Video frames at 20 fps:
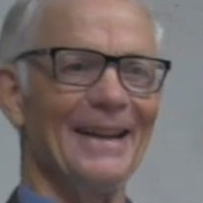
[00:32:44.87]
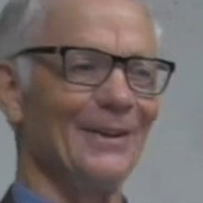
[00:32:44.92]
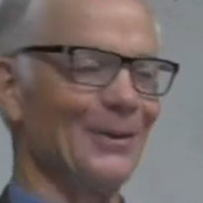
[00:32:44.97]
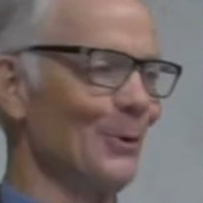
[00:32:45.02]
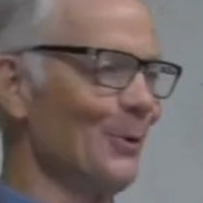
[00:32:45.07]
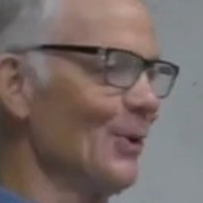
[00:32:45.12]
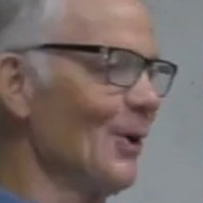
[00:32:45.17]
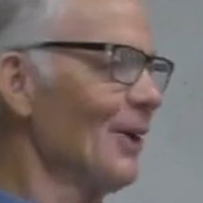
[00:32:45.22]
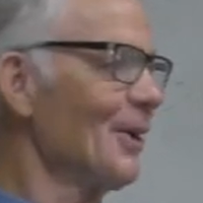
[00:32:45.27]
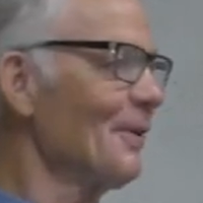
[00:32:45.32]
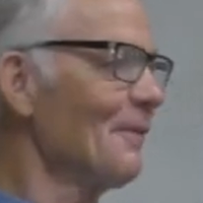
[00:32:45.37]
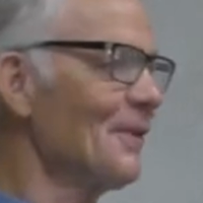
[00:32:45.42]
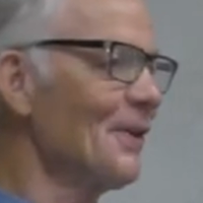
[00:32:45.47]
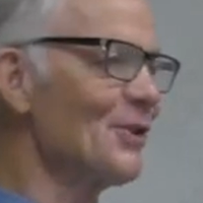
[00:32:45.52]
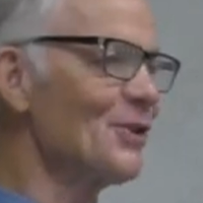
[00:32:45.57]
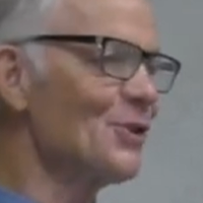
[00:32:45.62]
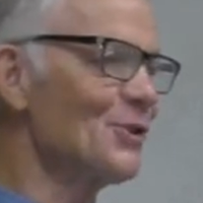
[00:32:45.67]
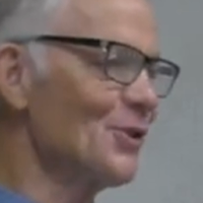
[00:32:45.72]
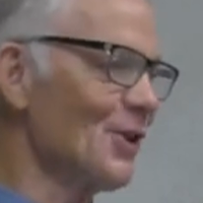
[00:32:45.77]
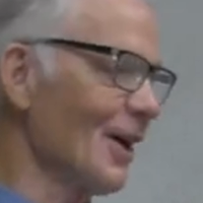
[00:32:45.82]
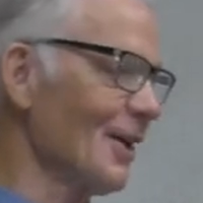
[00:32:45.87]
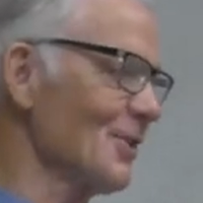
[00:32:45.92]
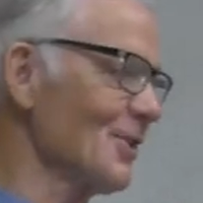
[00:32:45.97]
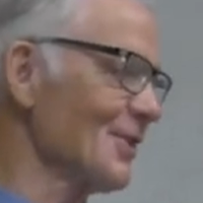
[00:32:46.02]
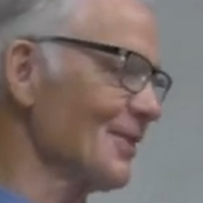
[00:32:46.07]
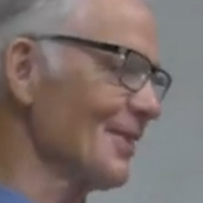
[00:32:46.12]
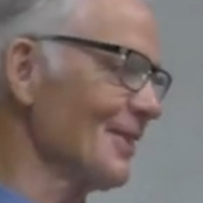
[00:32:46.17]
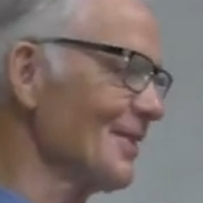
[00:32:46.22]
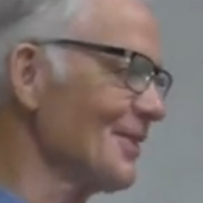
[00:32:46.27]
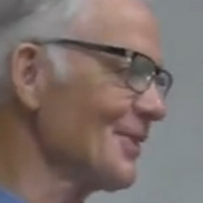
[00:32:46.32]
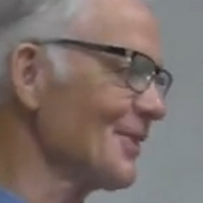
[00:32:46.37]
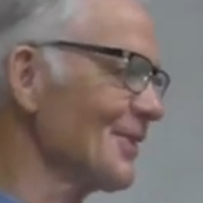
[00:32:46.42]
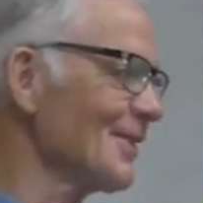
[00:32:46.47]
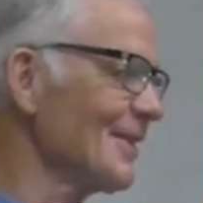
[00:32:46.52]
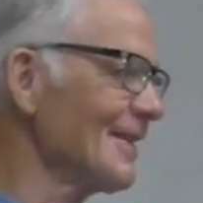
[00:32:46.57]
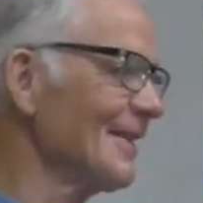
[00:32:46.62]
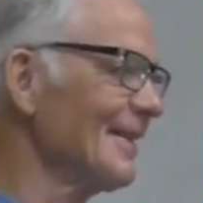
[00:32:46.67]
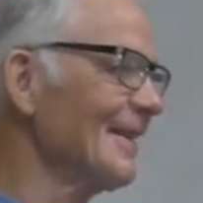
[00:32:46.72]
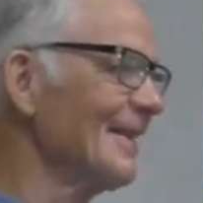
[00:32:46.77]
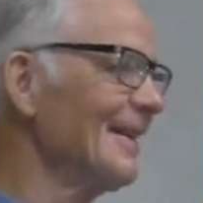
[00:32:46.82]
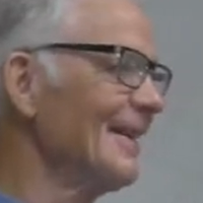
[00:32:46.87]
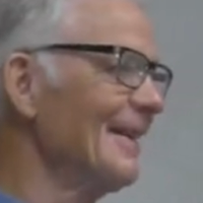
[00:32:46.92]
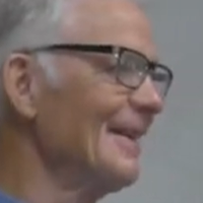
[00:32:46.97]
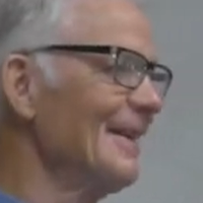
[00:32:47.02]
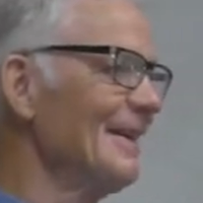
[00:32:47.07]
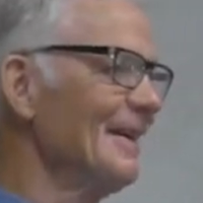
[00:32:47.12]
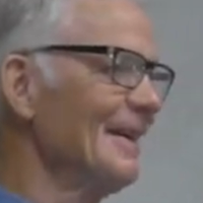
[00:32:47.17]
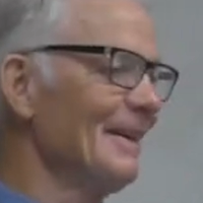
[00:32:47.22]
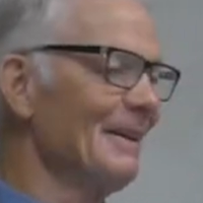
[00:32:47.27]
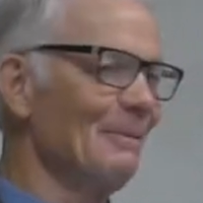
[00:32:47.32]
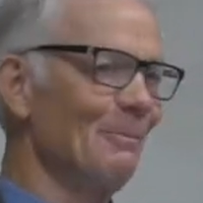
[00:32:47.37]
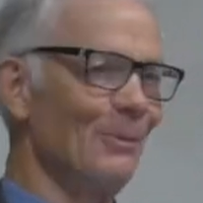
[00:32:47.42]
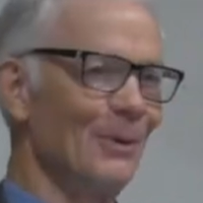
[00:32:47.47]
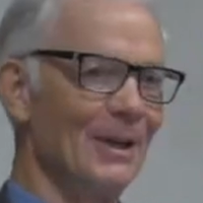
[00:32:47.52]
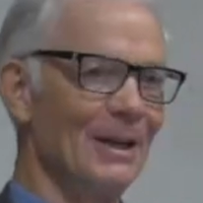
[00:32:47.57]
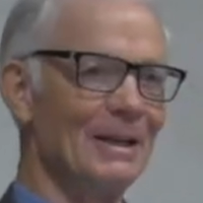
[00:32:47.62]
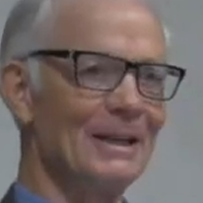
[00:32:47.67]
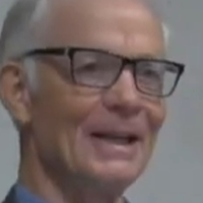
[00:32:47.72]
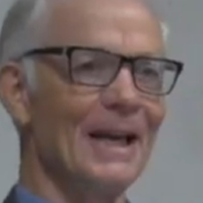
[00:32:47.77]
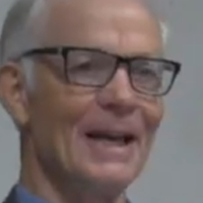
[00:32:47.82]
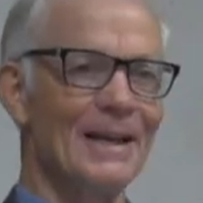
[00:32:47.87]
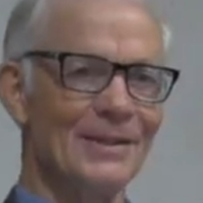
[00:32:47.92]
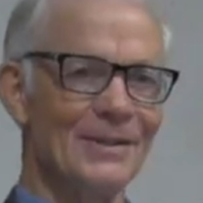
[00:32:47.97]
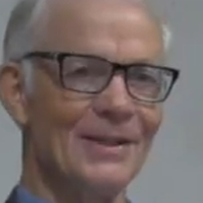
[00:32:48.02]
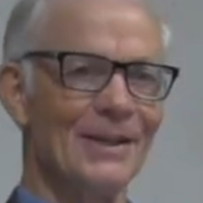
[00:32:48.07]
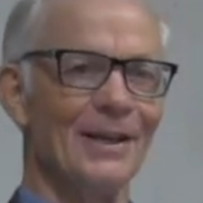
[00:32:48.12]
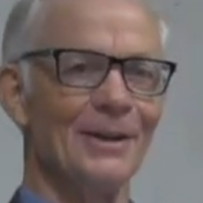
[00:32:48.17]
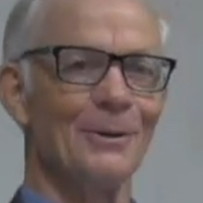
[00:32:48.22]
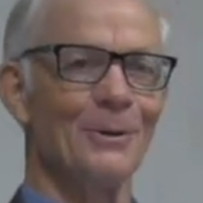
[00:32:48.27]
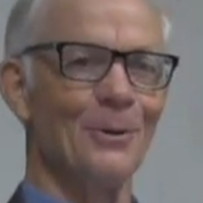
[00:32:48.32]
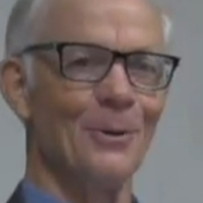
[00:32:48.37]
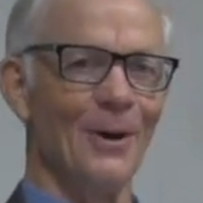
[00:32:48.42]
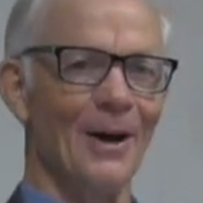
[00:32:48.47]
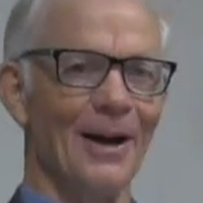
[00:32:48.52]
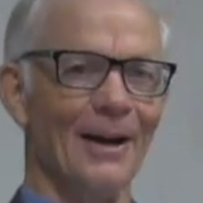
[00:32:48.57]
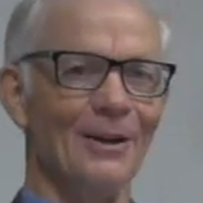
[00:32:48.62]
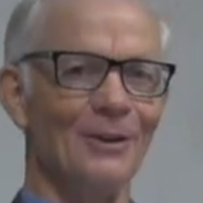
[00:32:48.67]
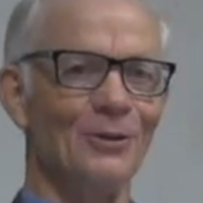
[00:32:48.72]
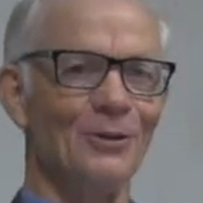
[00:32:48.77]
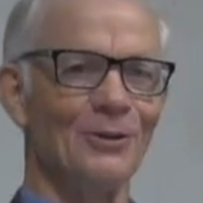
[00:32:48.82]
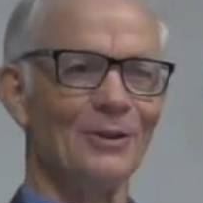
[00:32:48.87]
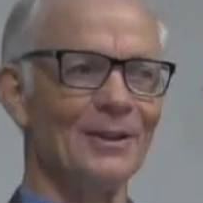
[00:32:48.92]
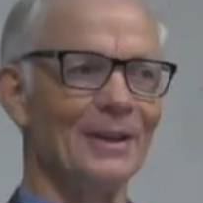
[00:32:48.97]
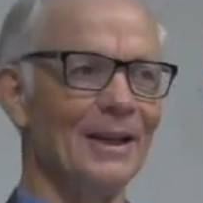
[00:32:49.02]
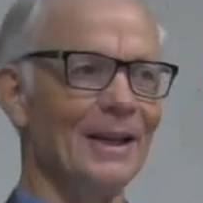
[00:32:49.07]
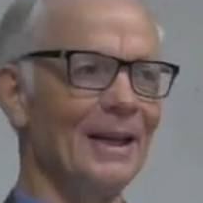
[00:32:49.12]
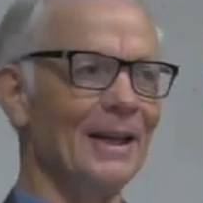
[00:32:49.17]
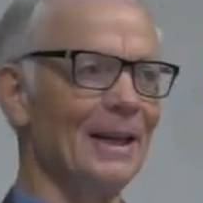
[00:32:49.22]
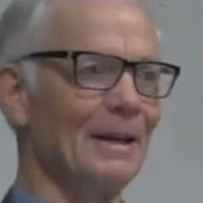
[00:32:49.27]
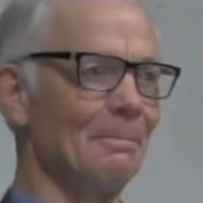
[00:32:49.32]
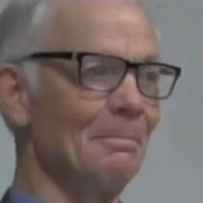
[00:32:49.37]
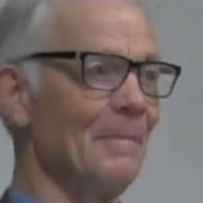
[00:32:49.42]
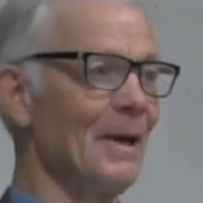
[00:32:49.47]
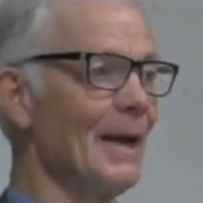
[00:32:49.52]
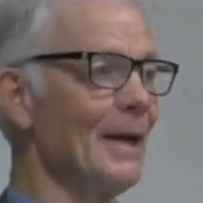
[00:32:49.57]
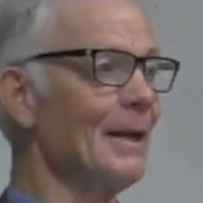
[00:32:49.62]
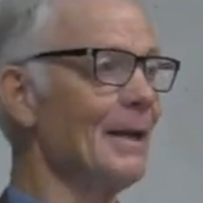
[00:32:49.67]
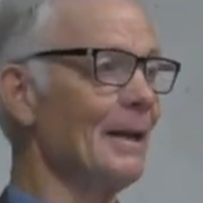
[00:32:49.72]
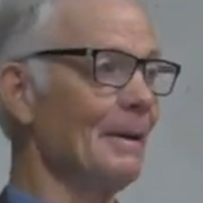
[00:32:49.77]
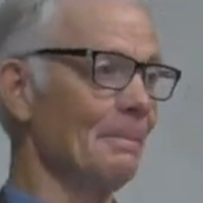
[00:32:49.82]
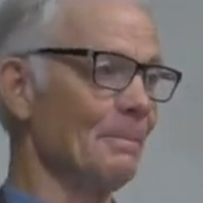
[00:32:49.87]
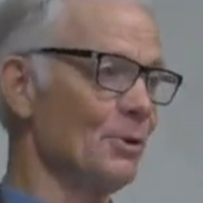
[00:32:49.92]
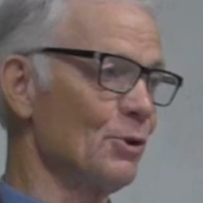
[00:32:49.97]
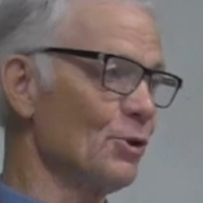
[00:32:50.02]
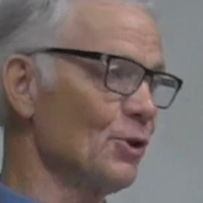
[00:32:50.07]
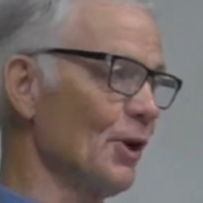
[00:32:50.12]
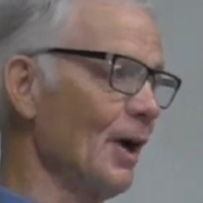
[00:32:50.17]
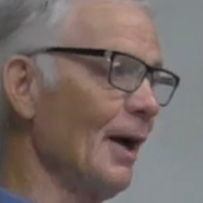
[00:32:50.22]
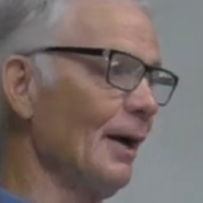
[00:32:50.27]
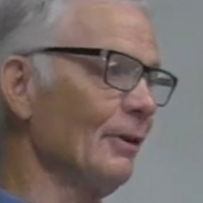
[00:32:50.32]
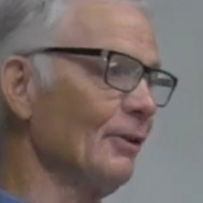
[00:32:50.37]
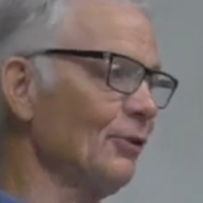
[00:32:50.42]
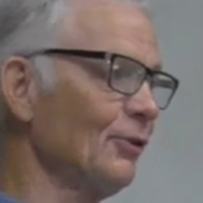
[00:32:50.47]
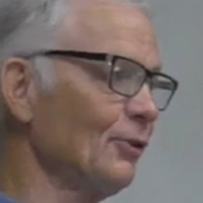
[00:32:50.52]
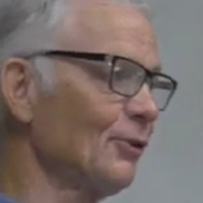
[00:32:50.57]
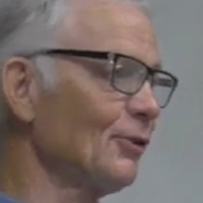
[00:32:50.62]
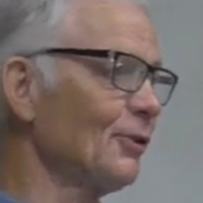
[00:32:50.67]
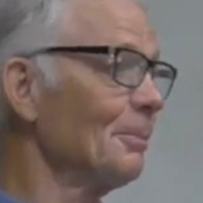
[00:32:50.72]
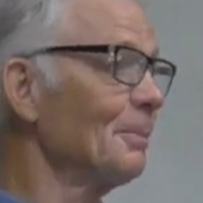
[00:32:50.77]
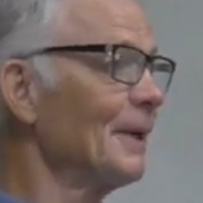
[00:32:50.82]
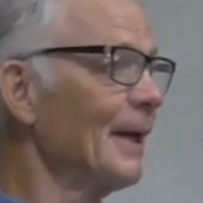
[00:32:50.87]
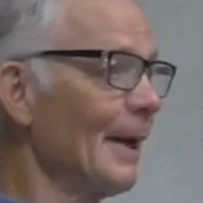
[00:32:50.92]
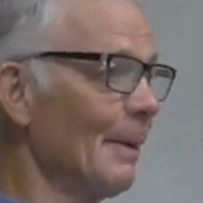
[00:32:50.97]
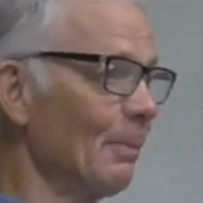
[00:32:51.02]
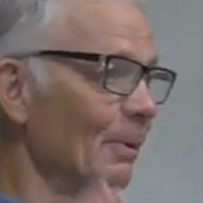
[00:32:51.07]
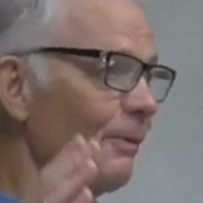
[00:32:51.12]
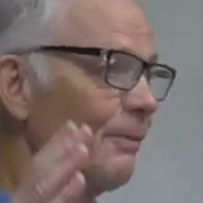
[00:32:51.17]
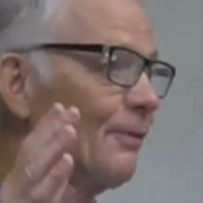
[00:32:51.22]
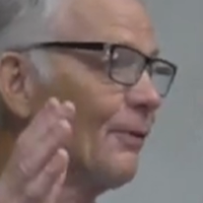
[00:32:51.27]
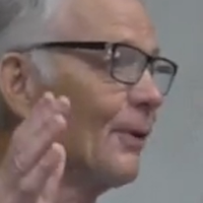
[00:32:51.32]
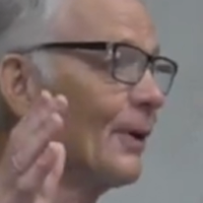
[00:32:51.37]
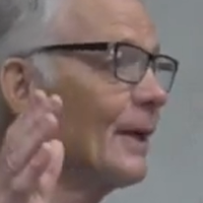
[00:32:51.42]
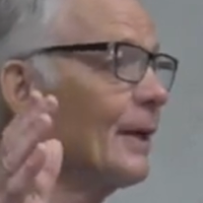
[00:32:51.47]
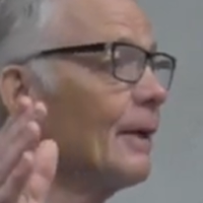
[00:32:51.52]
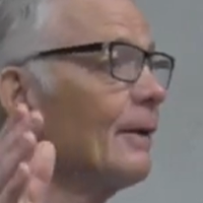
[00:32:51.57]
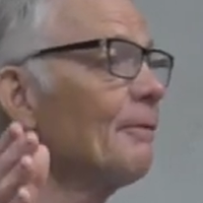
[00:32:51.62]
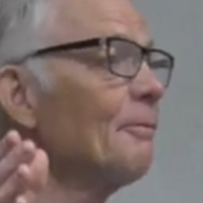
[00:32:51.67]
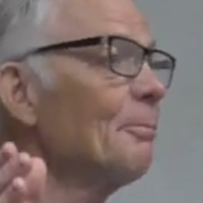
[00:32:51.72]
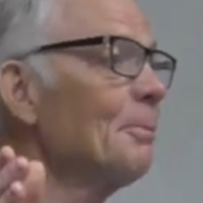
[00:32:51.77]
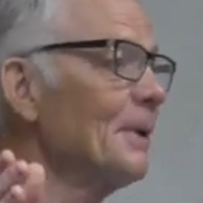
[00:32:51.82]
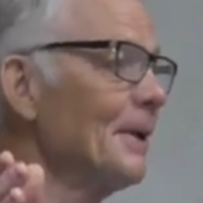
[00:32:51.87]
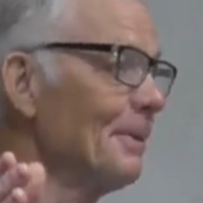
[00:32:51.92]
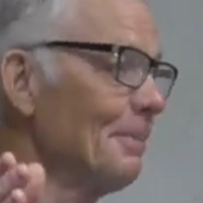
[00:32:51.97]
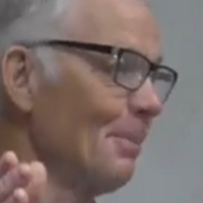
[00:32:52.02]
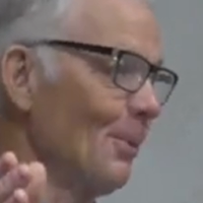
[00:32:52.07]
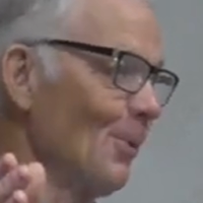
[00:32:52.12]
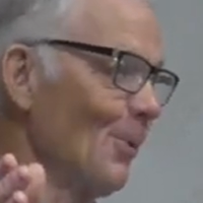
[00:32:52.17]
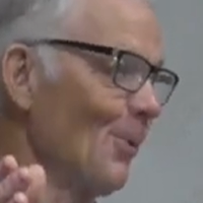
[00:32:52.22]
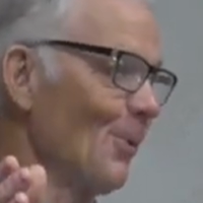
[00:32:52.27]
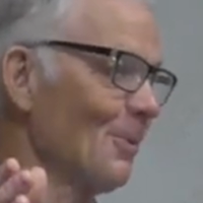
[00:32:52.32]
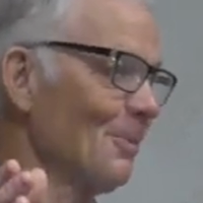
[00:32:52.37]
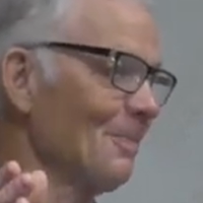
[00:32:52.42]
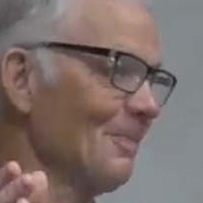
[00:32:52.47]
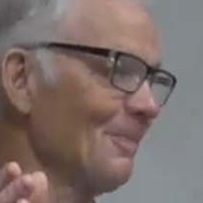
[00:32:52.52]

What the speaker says: none of his justice when he sent Christ. It made him just to be able to forgive people,